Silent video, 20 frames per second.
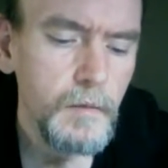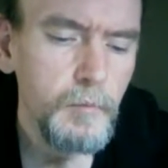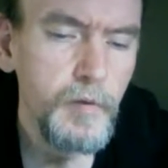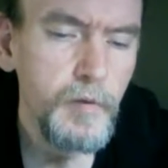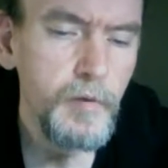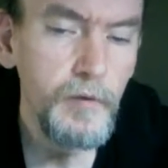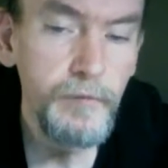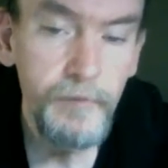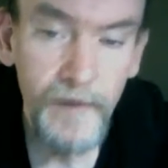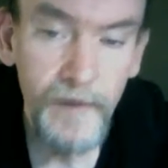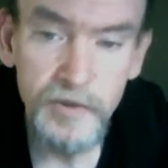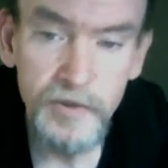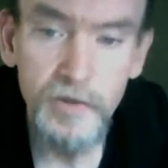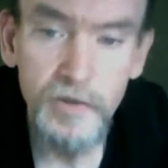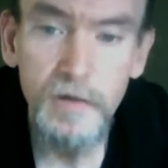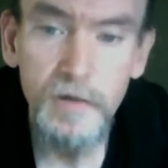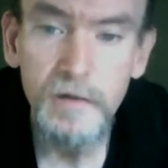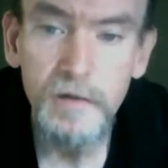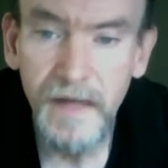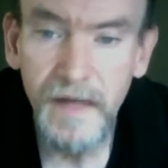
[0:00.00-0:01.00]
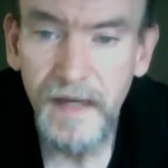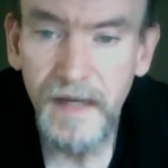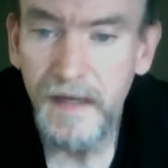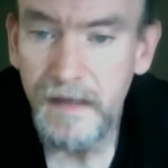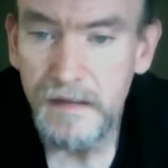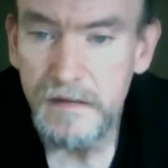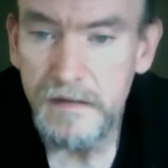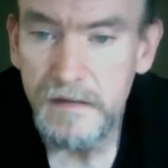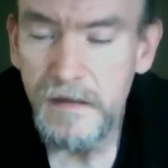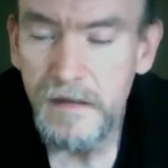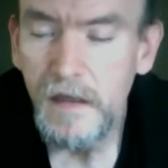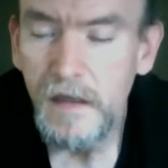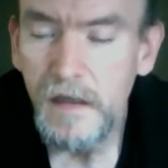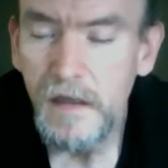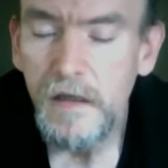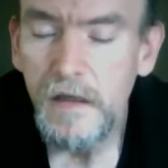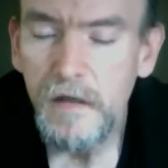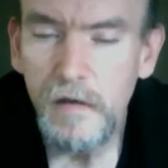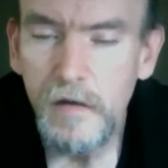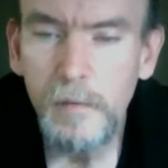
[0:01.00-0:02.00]
professional needs,
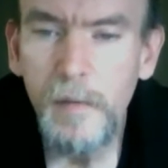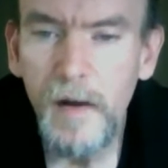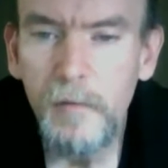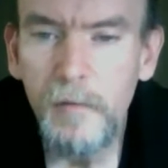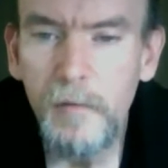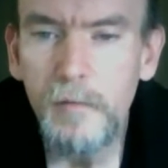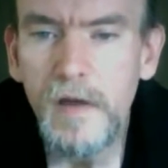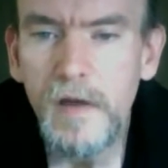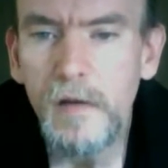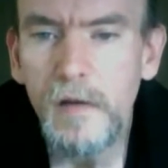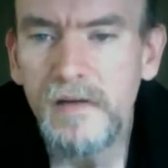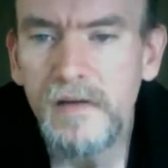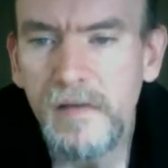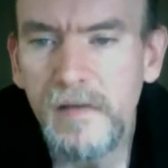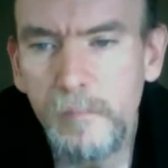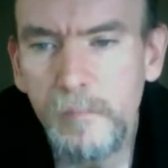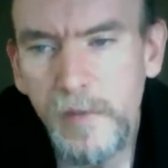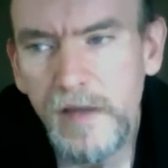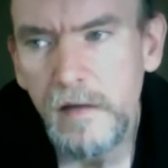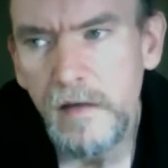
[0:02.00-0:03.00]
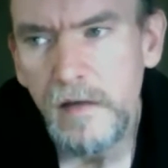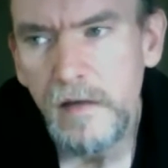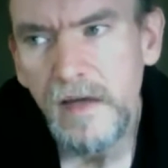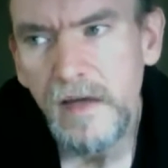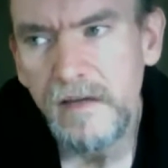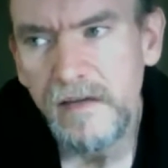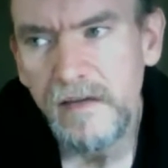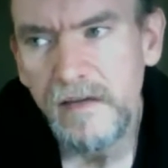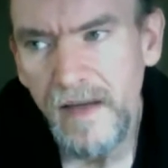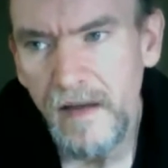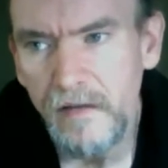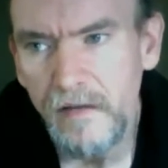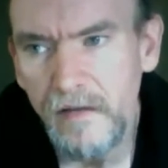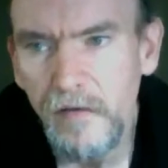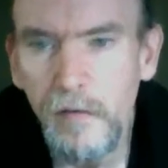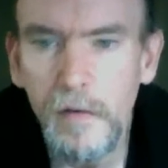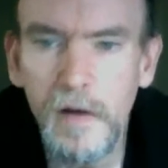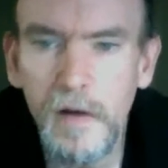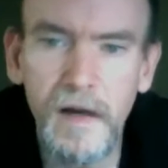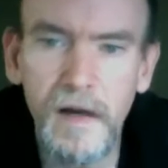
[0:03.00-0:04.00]
you're probably going to be looking to
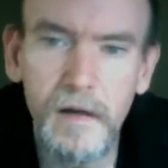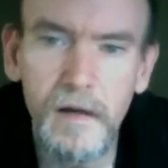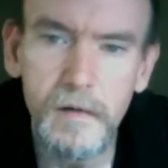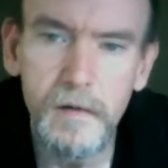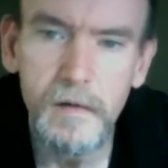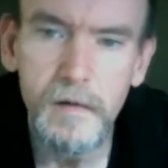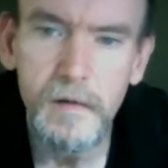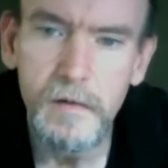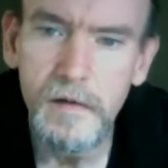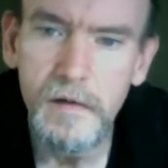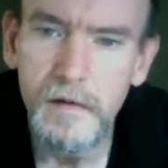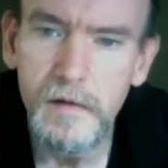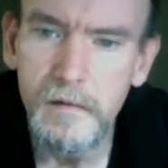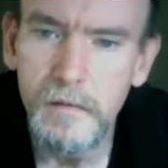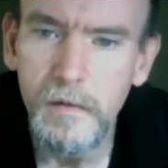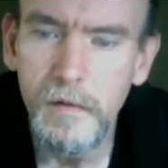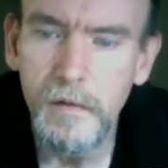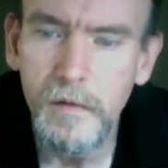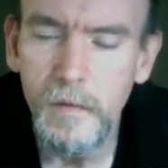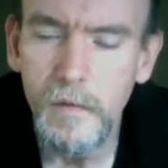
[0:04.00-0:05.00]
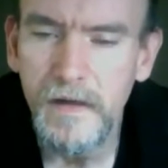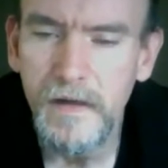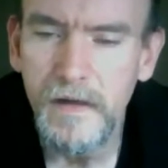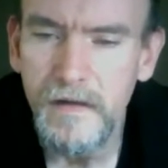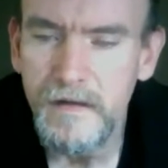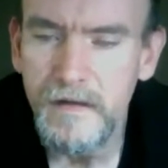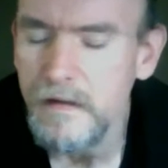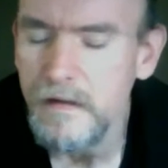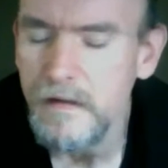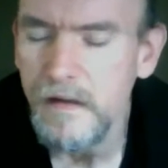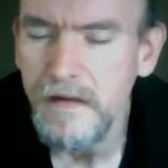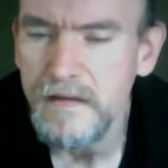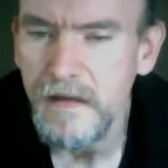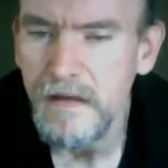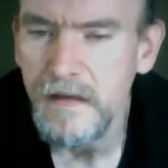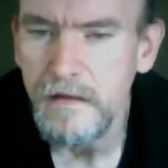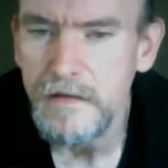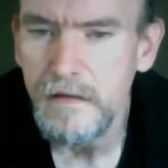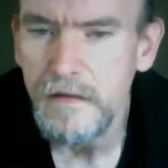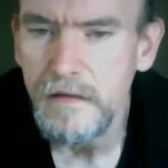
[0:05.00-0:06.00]
Kaltura or one of these
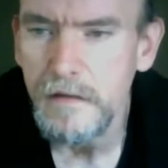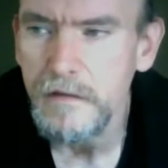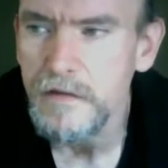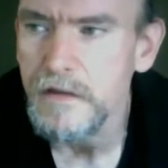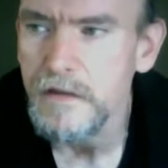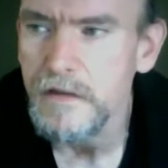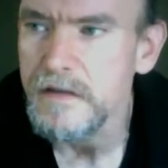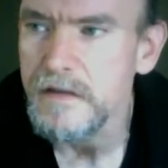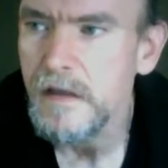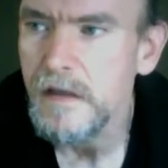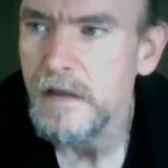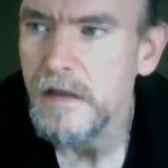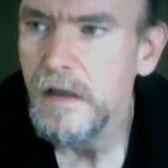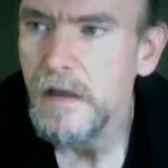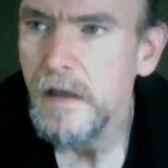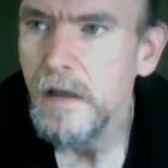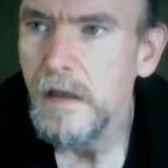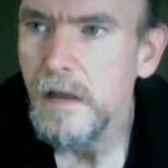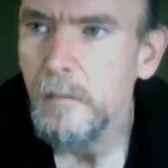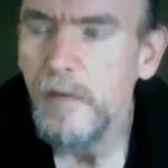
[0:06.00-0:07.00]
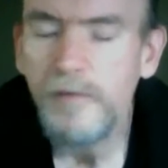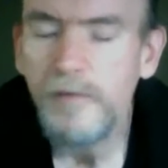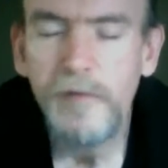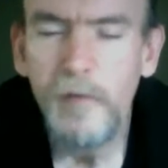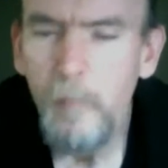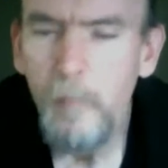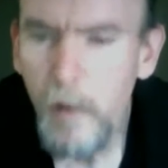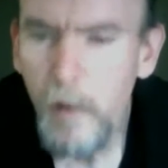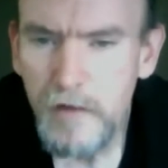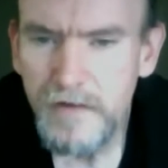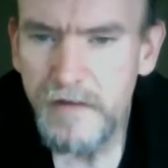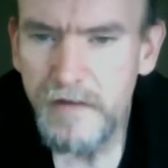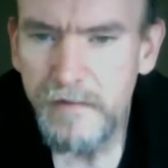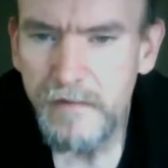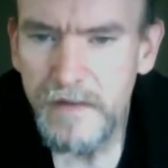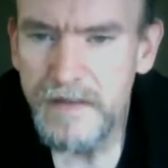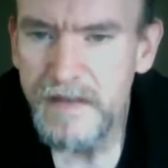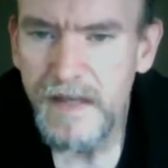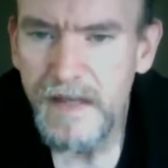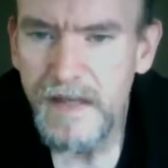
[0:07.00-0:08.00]
other solutions. But for most of
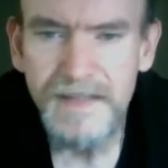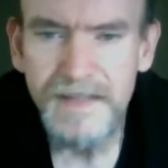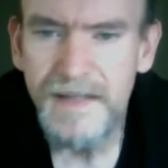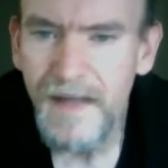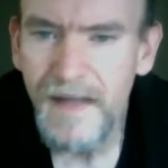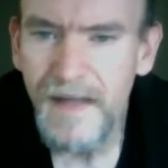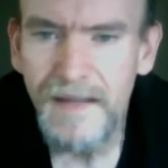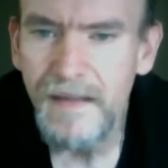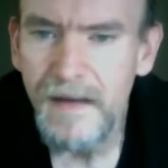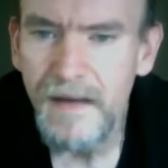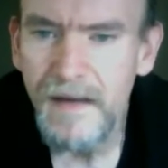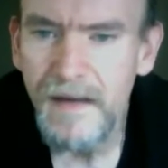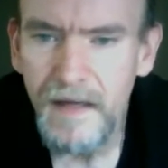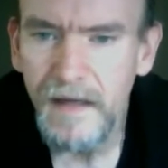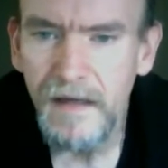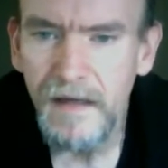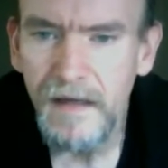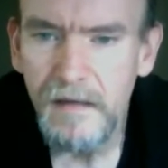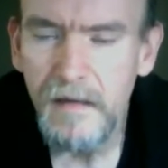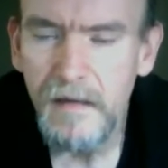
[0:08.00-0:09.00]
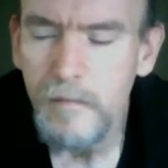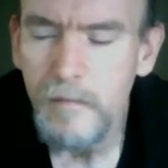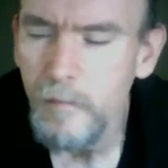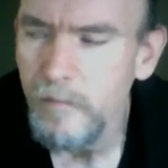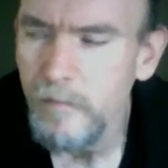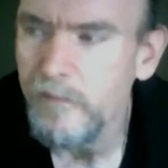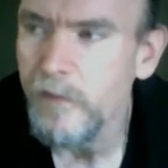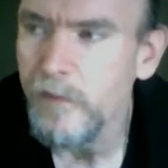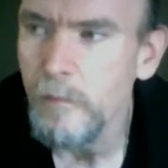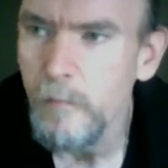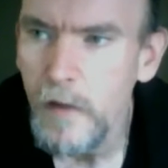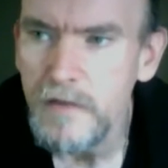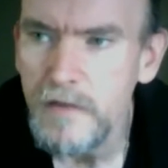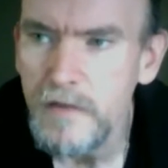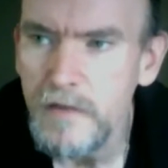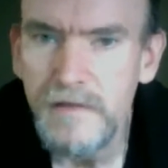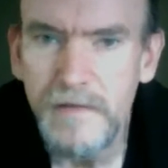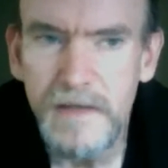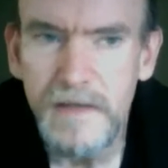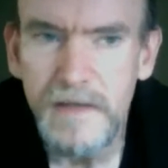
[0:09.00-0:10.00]
us, that's not the need. For
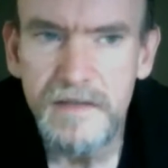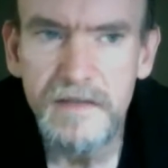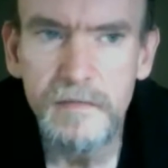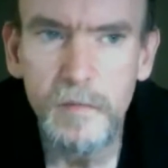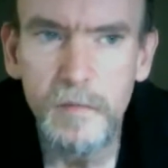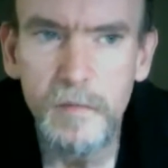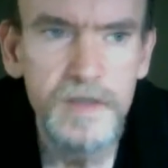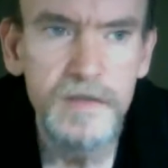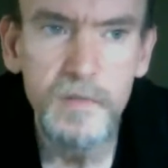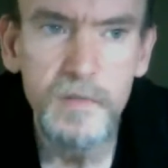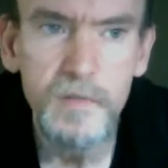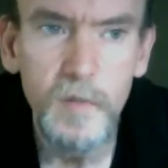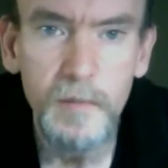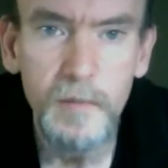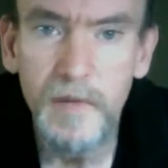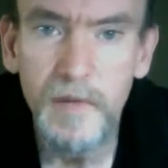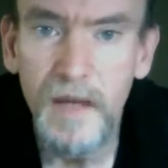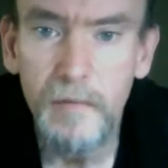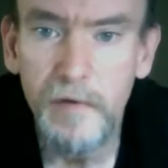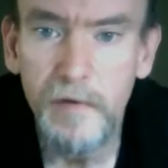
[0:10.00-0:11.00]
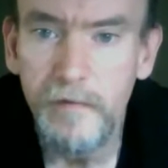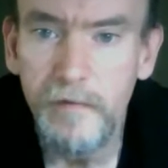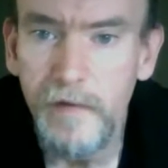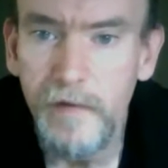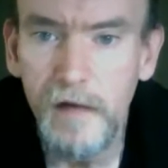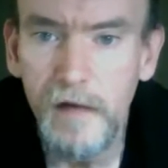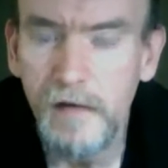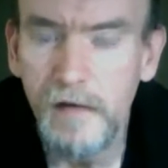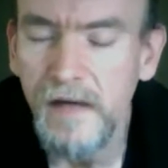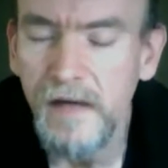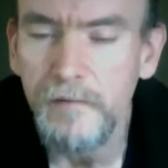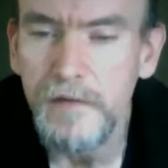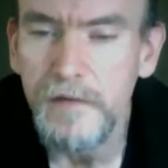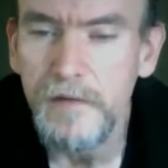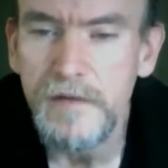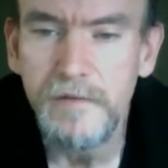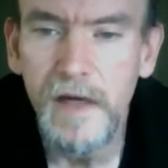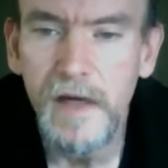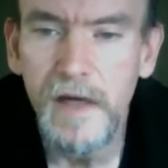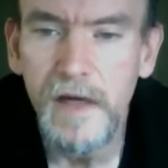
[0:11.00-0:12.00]
most of us, we just want to be able to video conference
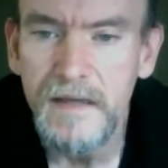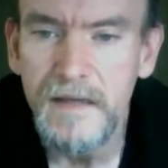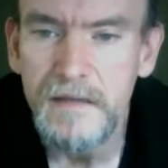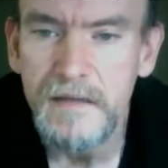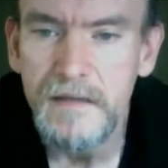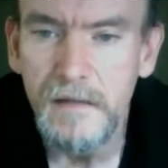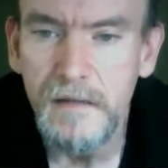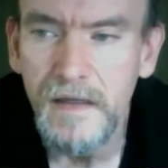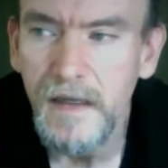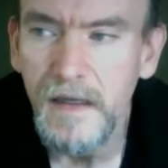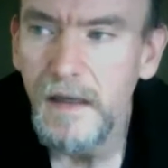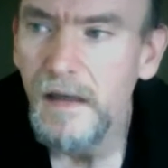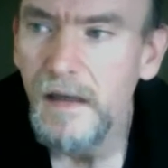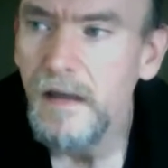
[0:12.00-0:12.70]
very easily.